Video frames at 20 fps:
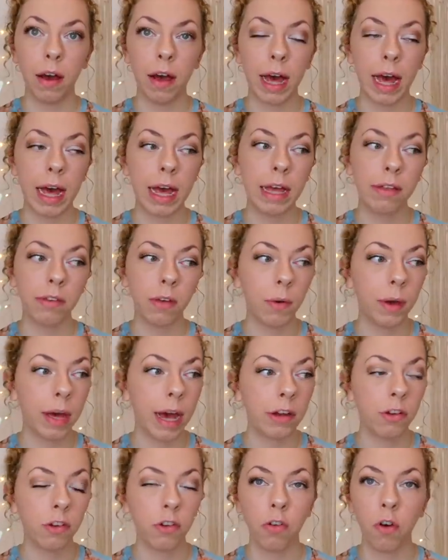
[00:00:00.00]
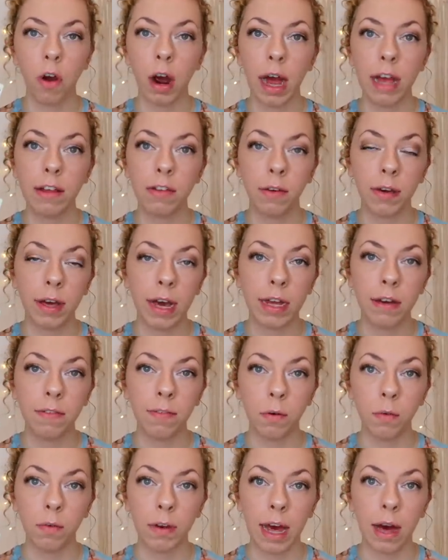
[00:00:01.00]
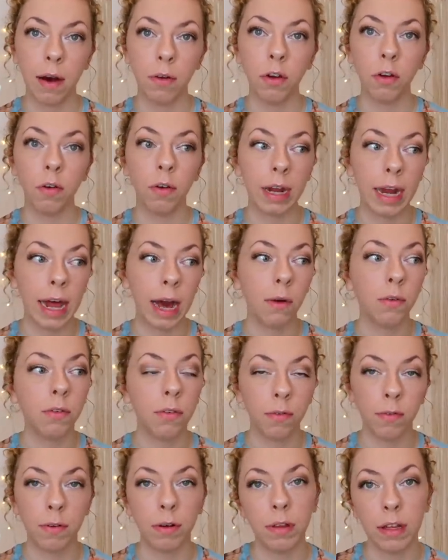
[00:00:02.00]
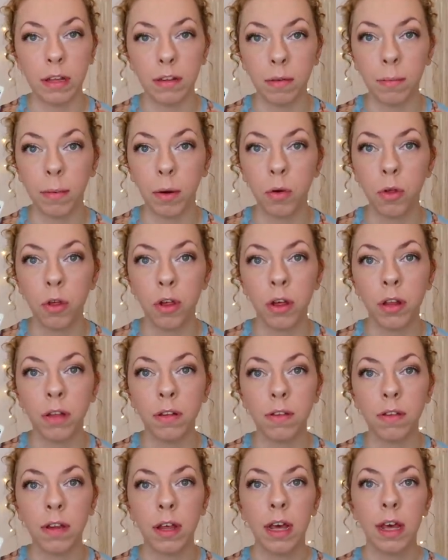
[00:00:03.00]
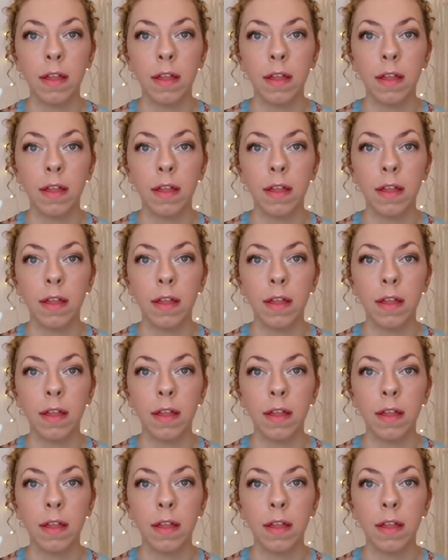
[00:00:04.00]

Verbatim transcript: Okay, it's okay to cry, it's okay to feel down. You're allowed to feel these emotions.